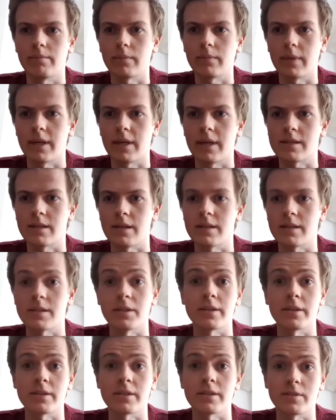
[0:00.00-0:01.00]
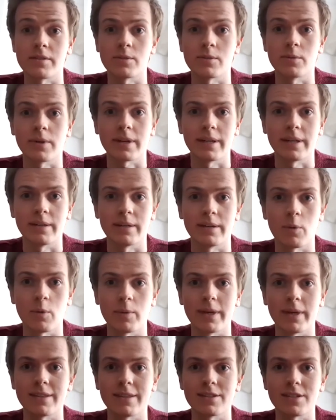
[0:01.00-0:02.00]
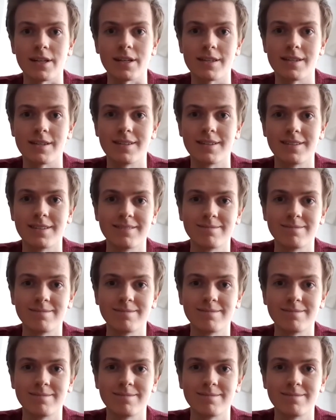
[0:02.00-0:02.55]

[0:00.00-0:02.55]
it's a nice office to work in when we get the chance.